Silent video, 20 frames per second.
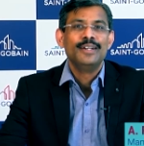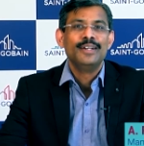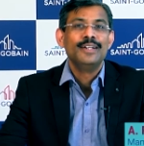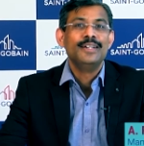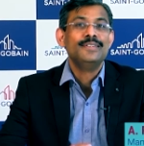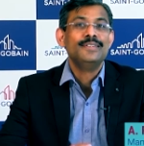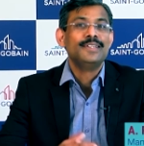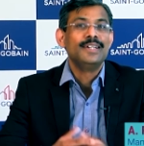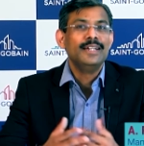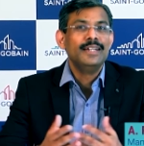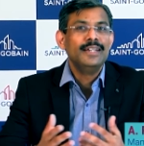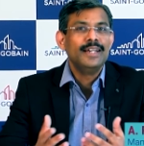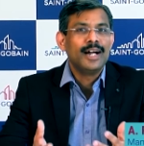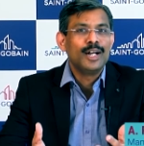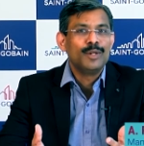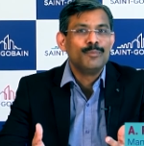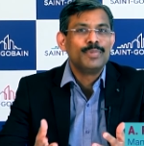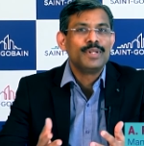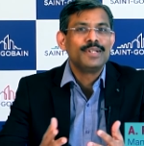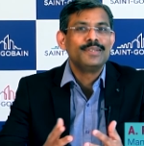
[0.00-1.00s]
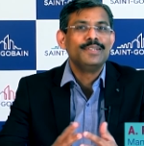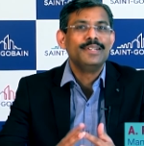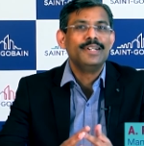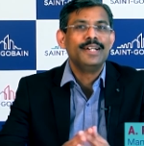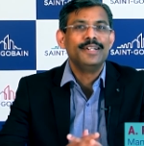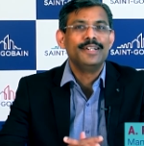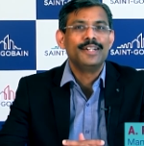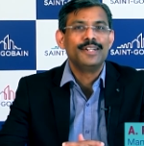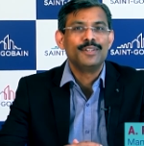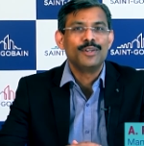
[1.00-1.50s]
is really
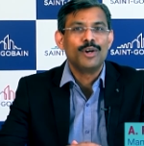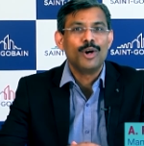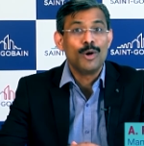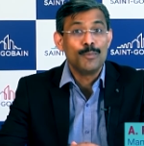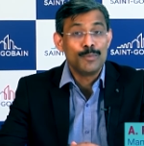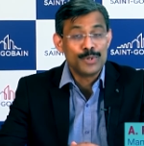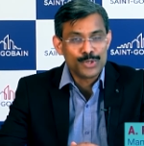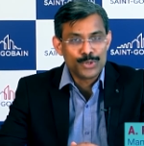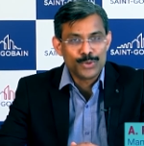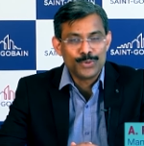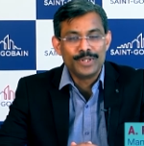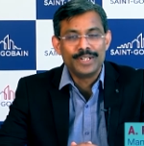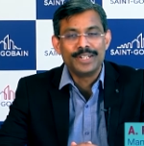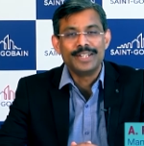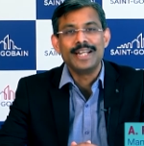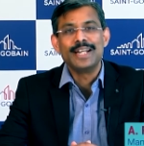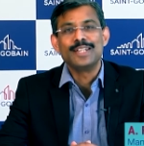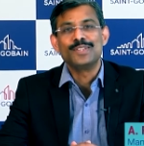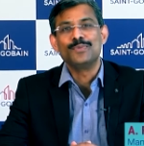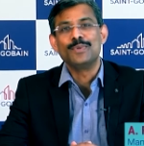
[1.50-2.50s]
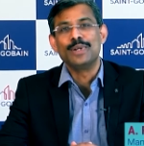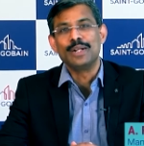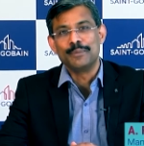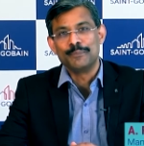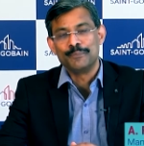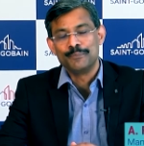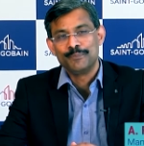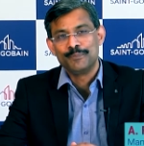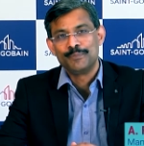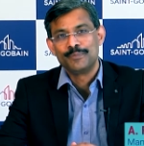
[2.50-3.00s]
unprecedented opportunity as well.
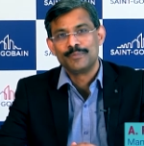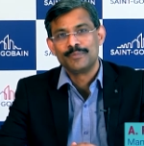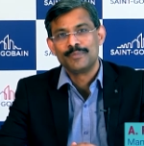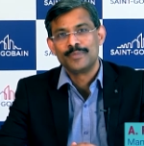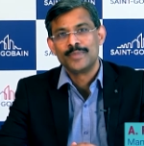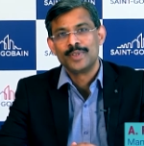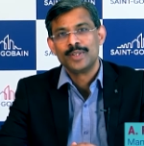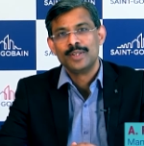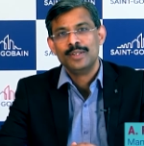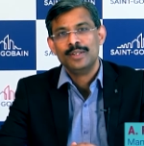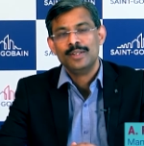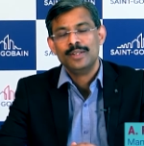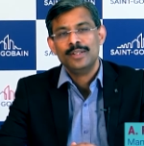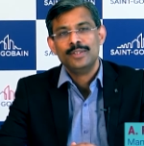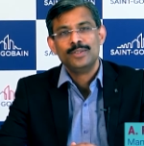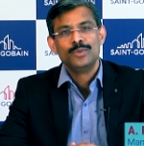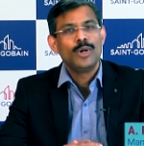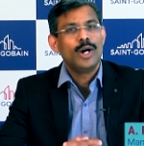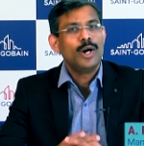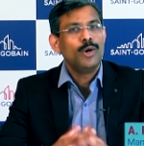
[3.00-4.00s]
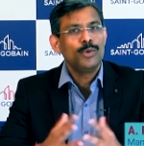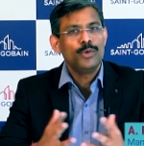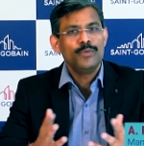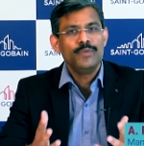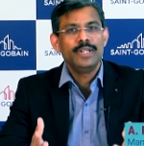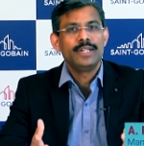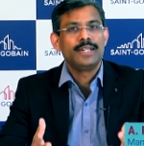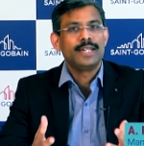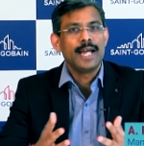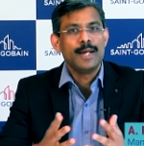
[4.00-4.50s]
So how do
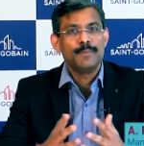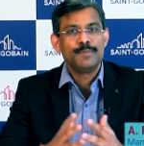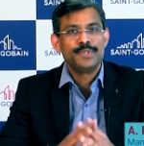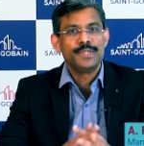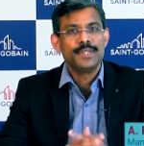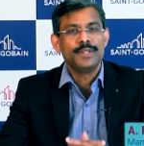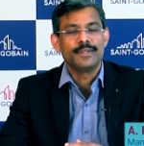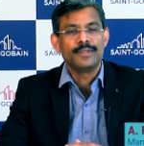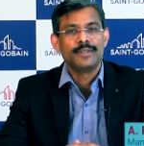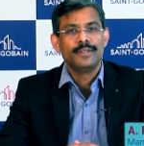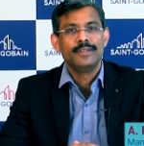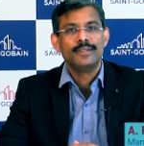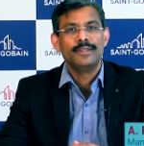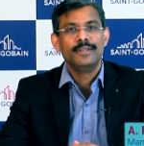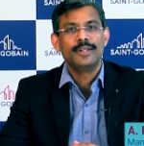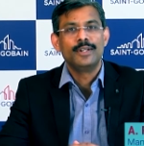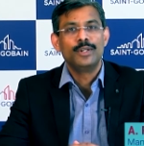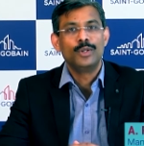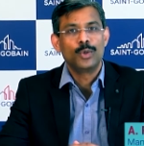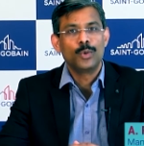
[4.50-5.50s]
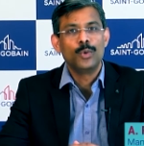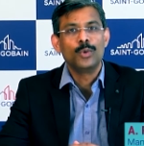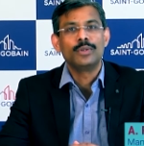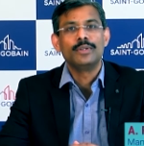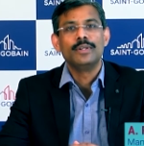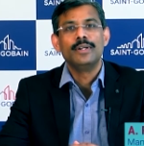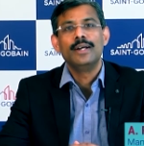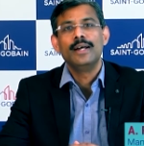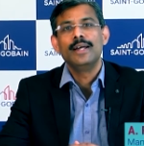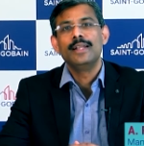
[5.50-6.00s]
we capture the growth
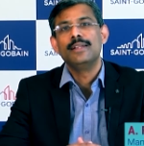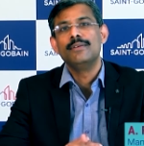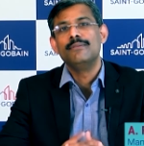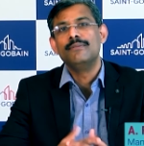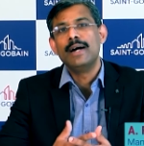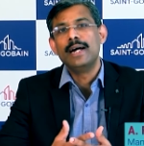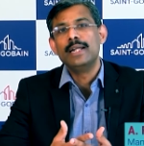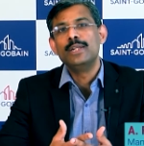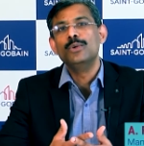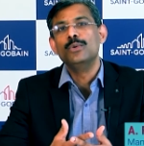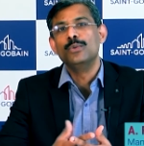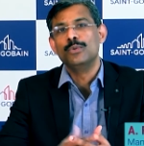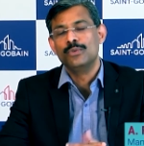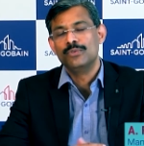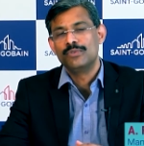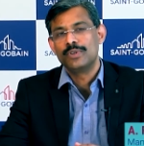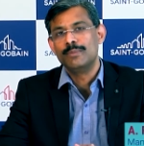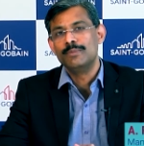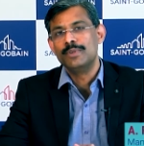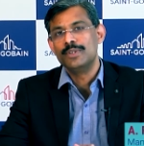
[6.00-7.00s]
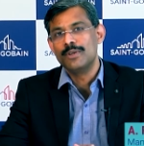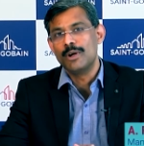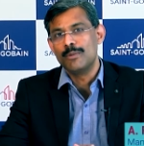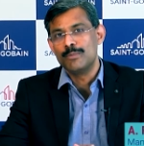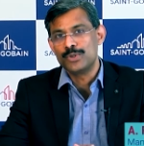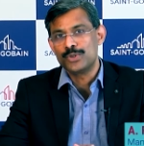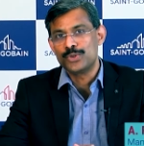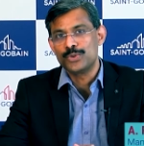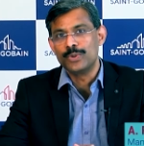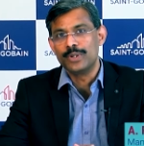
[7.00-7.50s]
and the value from this
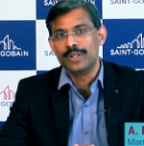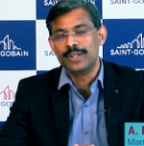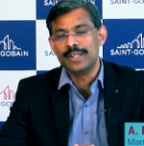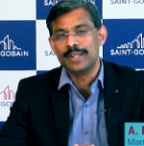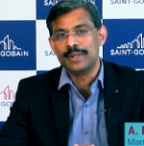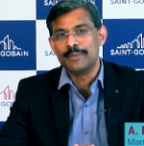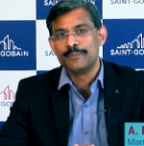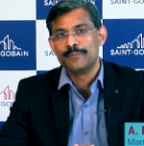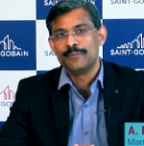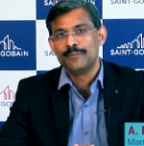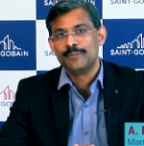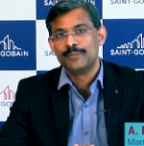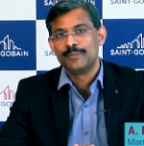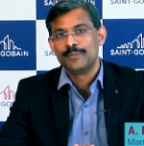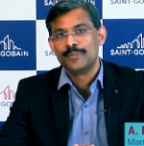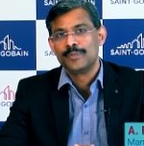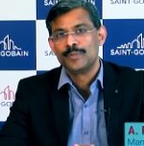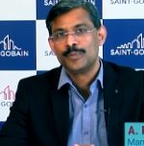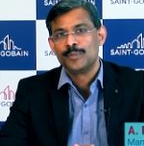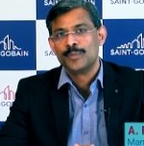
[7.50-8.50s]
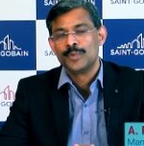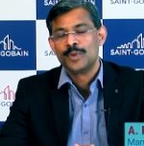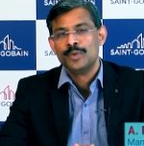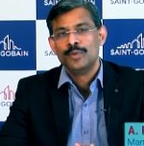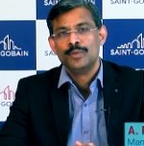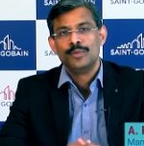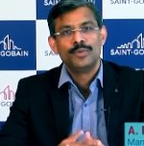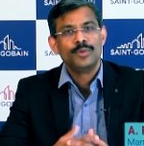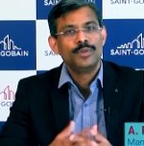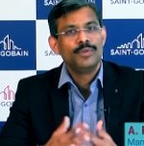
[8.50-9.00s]
opportunity?
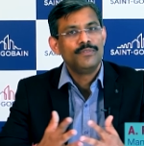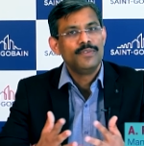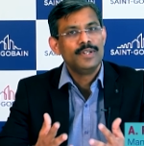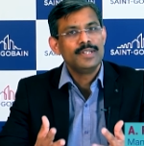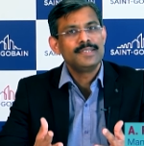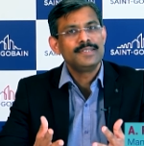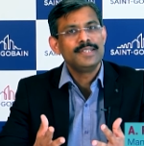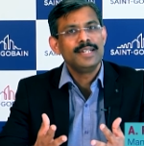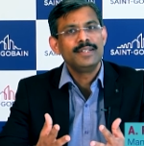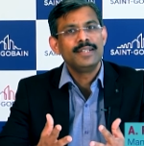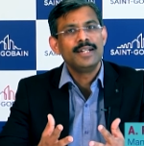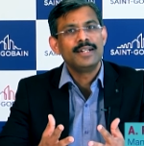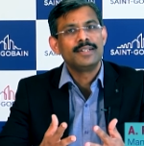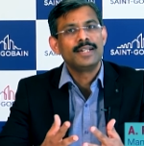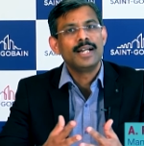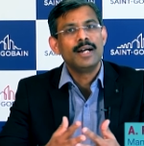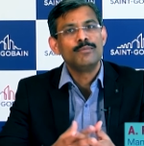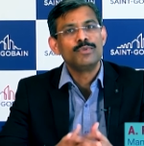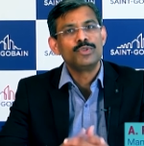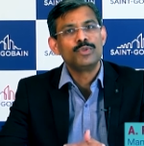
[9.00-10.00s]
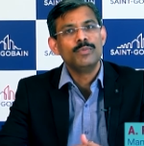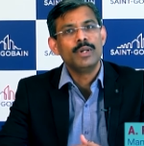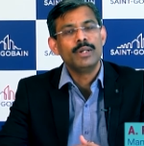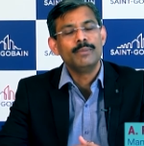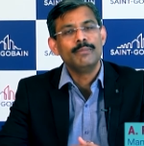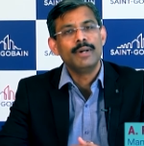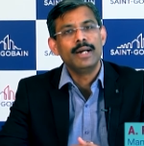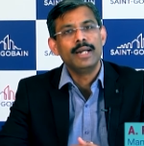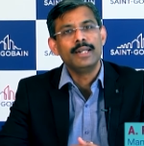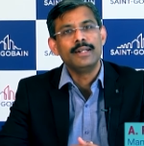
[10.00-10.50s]
So the first thing that comes to my
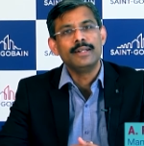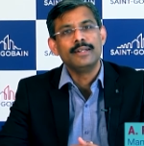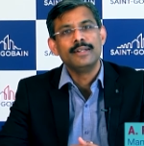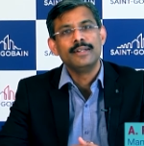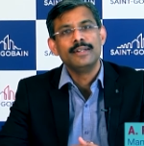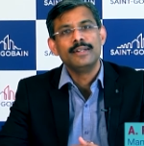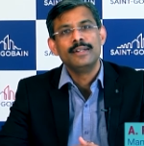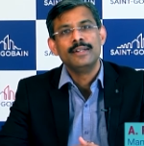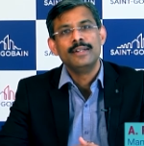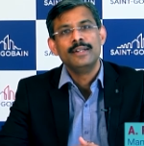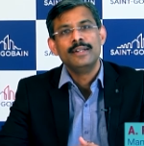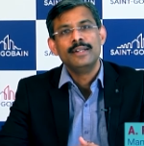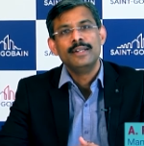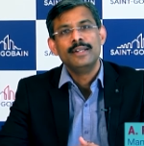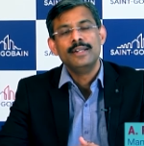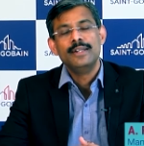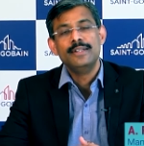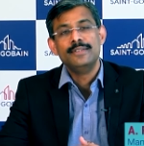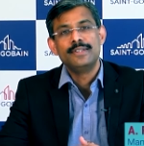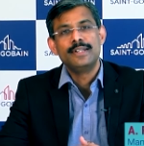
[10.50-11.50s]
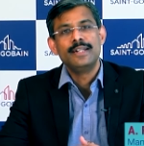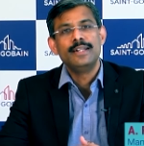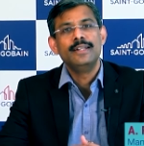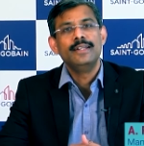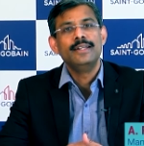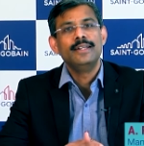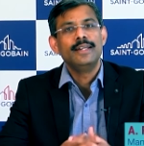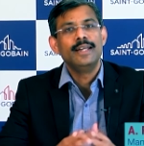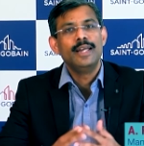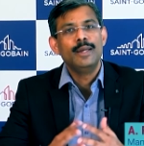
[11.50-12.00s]
mind is
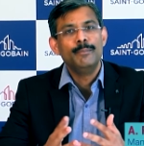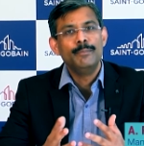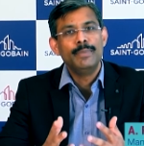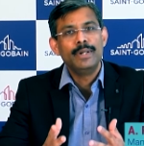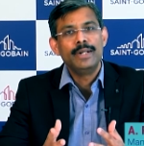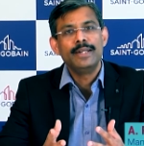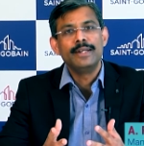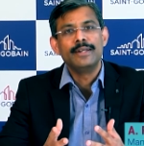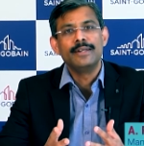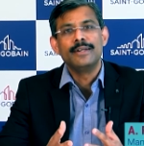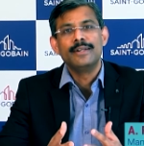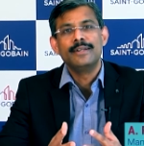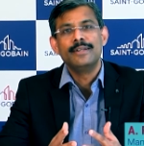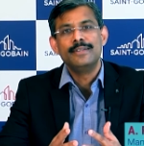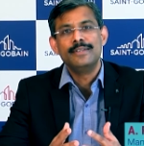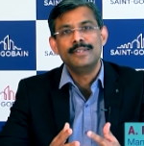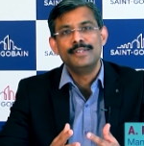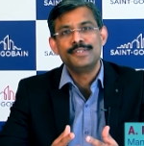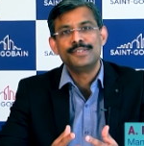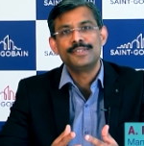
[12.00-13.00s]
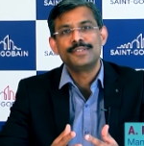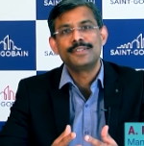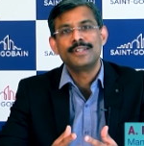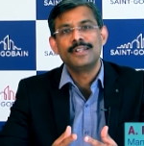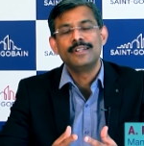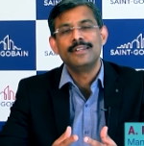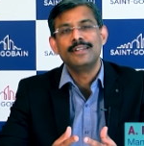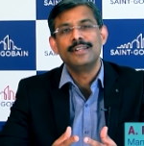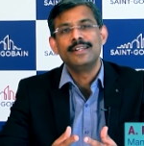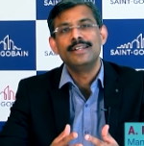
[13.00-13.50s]
really embedding digital
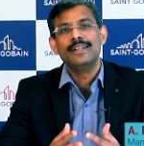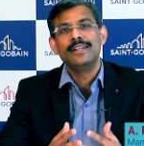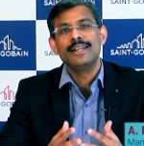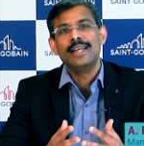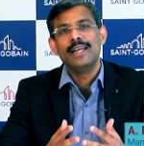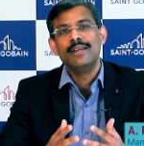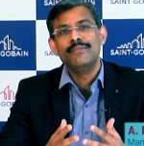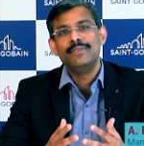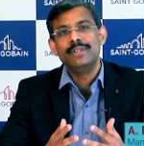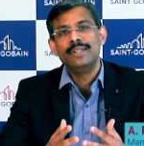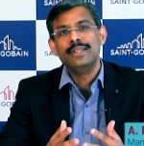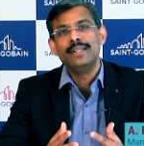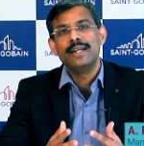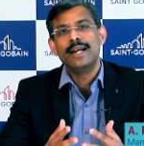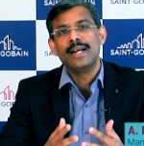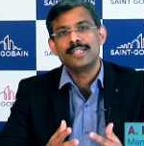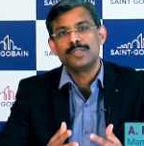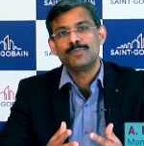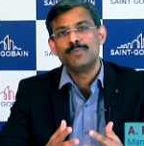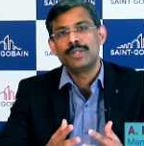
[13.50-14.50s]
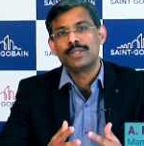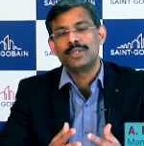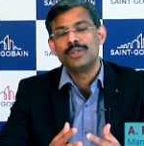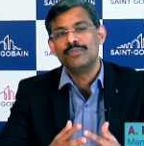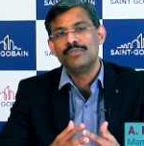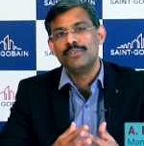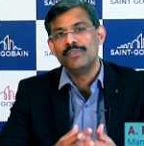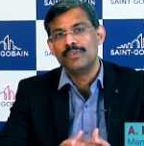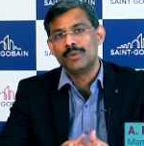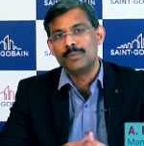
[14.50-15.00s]
in every aspect
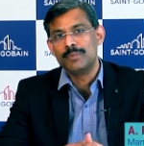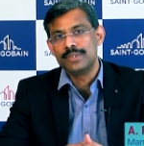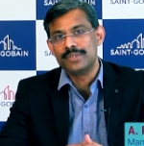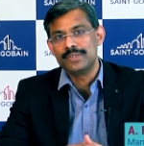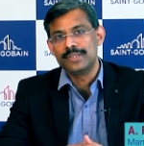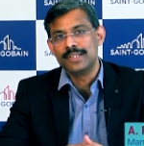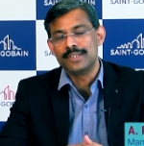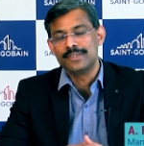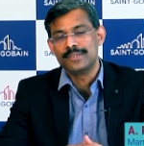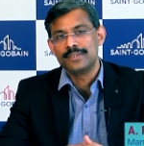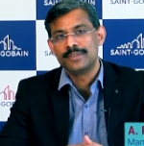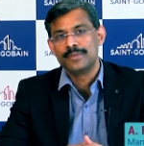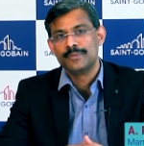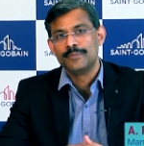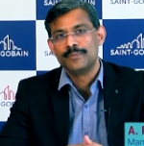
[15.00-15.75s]
of our business.